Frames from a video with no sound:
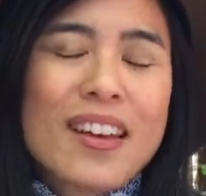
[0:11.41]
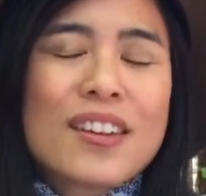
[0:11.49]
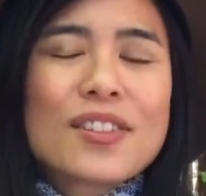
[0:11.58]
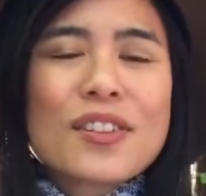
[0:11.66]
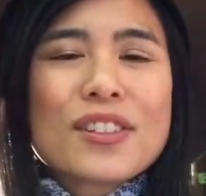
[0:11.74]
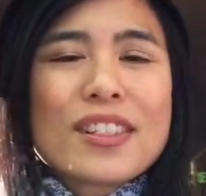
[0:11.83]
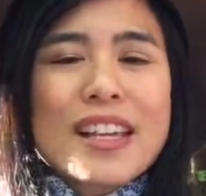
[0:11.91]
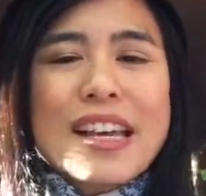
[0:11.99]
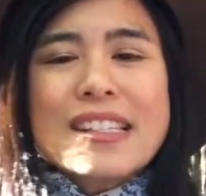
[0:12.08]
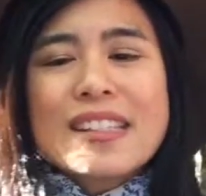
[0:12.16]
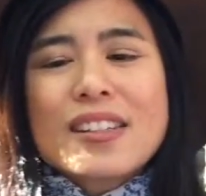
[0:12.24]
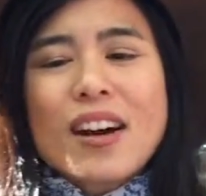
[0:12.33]
So
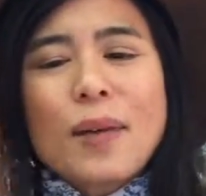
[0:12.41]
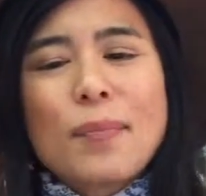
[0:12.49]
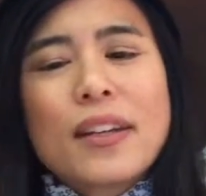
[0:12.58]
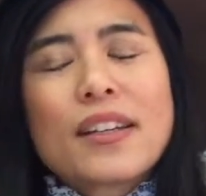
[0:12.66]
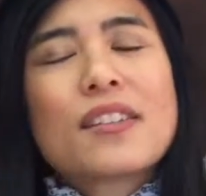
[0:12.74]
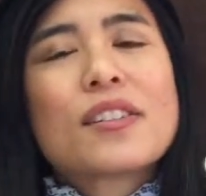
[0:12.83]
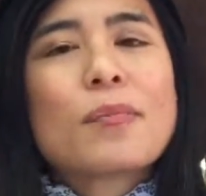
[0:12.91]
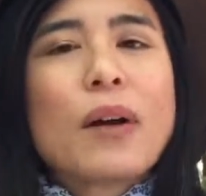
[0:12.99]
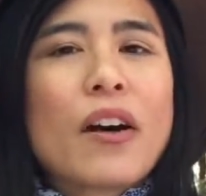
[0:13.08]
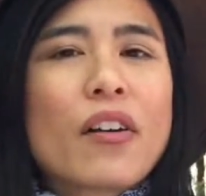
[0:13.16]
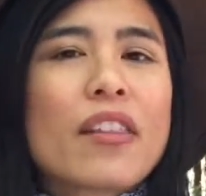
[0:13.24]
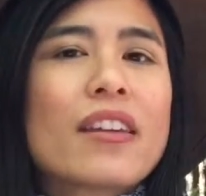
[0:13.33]
today's topic is
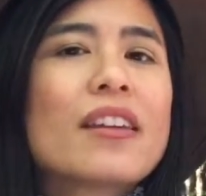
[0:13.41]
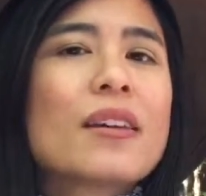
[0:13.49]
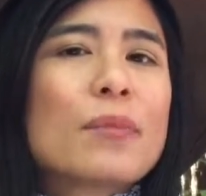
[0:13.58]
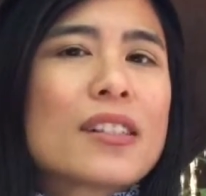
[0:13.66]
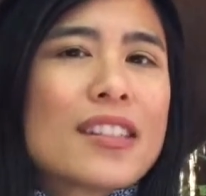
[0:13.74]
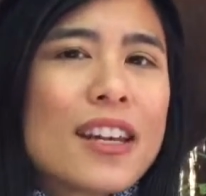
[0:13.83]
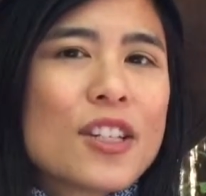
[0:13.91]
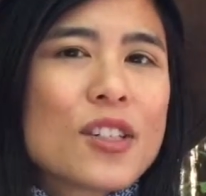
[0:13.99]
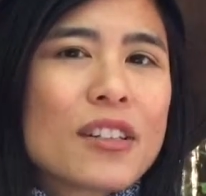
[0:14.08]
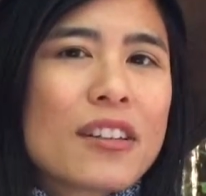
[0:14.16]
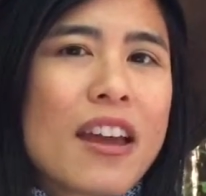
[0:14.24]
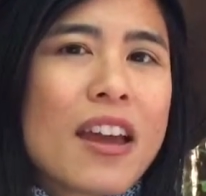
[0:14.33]
about the
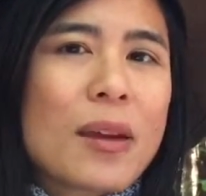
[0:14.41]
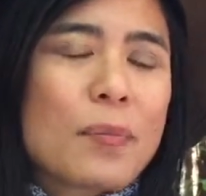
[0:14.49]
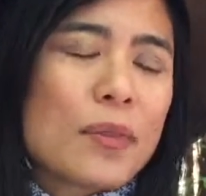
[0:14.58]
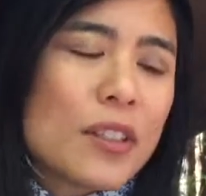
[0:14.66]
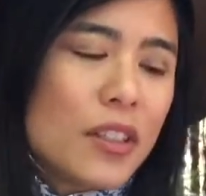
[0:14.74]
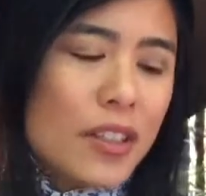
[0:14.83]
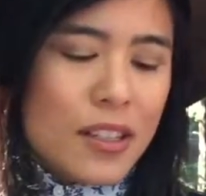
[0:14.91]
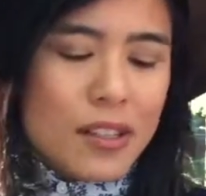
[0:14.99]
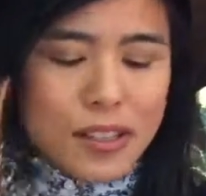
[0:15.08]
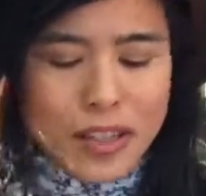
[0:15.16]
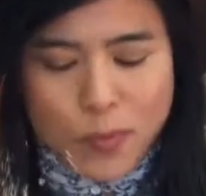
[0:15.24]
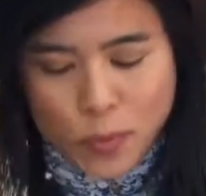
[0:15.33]
imitation game. You can
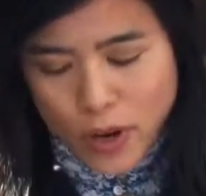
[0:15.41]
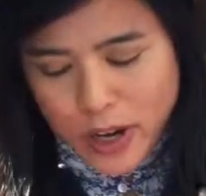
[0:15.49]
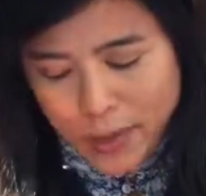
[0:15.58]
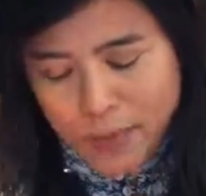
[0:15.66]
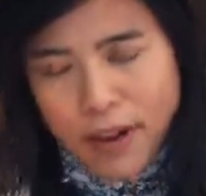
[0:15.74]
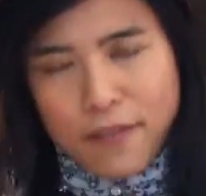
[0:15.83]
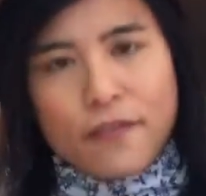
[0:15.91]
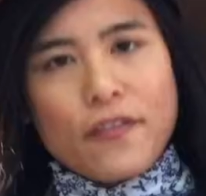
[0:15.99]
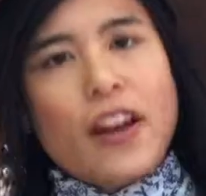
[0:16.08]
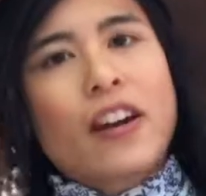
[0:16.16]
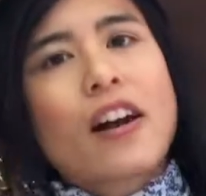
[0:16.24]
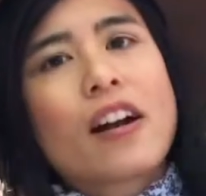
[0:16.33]
see I'm wearing my
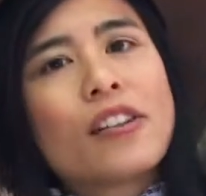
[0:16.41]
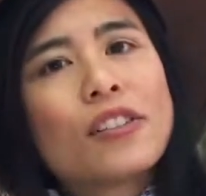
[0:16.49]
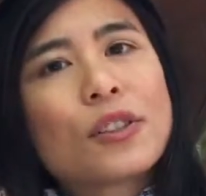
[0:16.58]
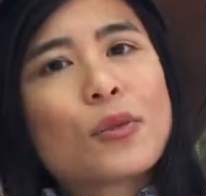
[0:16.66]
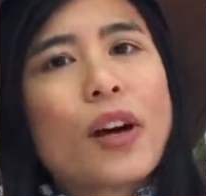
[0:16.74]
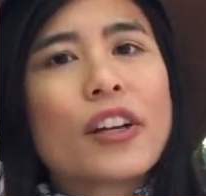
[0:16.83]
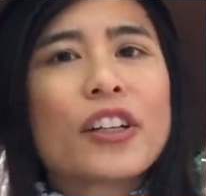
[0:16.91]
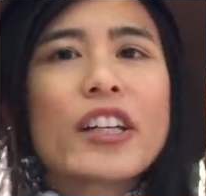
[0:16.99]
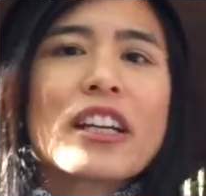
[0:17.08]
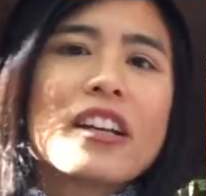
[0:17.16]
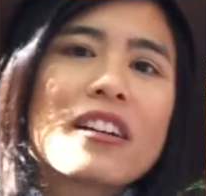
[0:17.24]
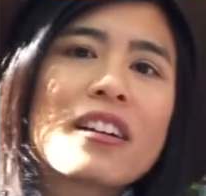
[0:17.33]
Fair Isle sweater
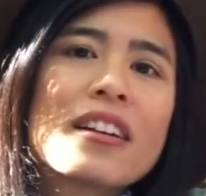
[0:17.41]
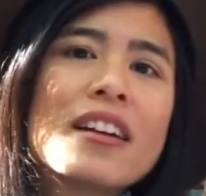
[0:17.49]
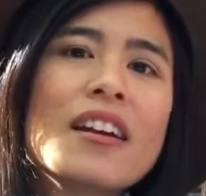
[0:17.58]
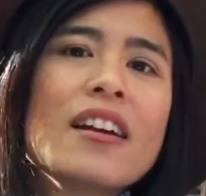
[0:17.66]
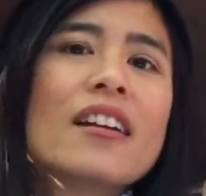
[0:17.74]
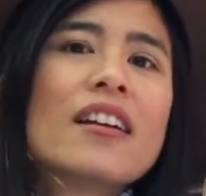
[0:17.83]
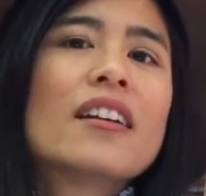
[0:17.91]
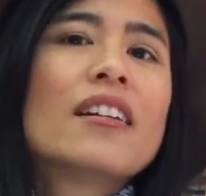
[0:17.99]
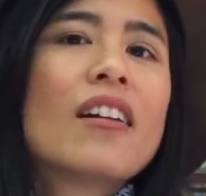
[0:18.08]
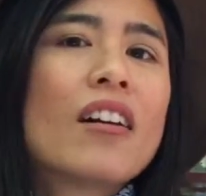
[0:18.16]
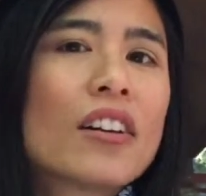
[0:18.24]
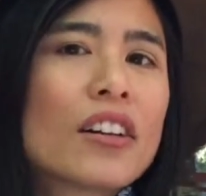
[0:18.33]
here
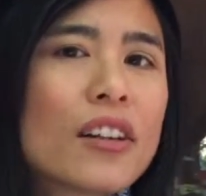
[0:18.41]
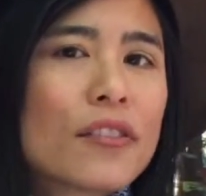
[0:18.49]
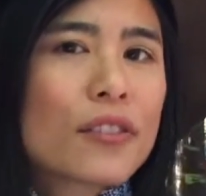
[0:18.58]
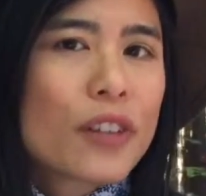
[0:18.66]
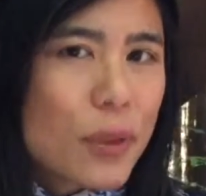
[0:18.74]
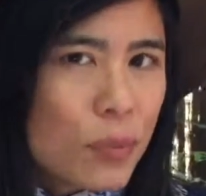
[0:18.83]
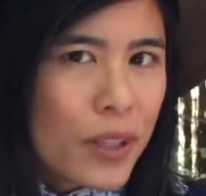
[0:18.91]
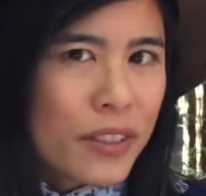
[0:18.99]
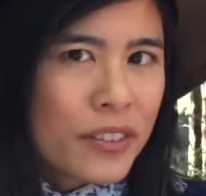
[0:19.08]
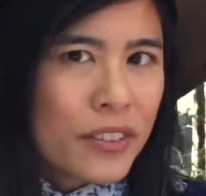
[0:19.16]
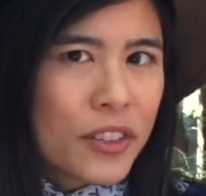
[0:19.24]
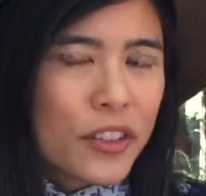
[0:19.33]
in honor of Great
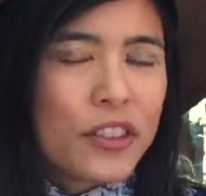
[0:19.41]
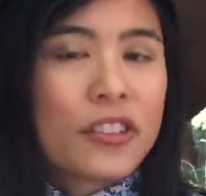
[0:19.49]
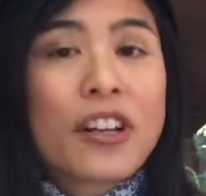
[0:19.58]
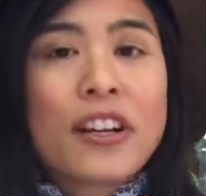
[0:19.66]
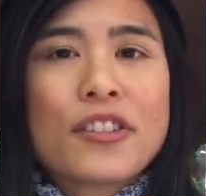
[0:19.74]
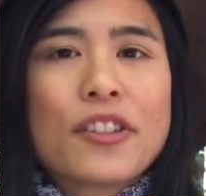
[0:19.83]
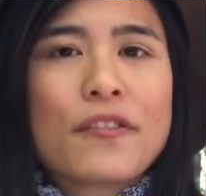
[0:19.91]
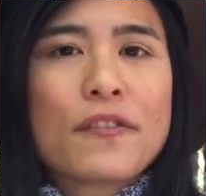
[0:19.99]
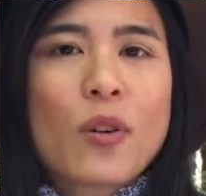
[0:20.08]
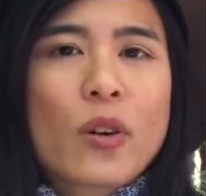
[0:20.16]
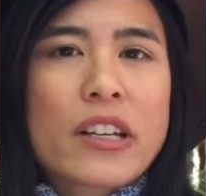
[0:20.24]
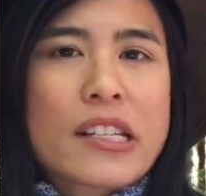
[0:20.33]
Britain during the
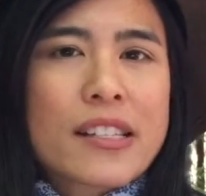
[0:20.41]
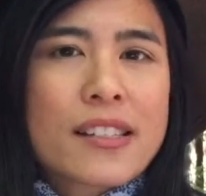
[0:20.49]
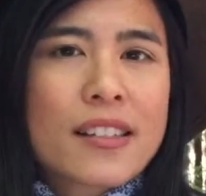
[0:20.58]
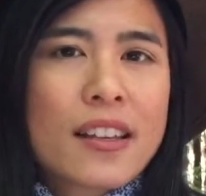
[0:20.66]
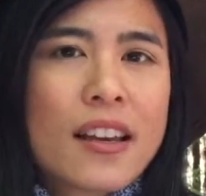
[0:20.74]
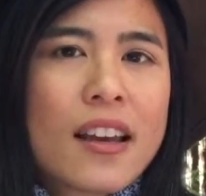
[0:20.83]
1940s.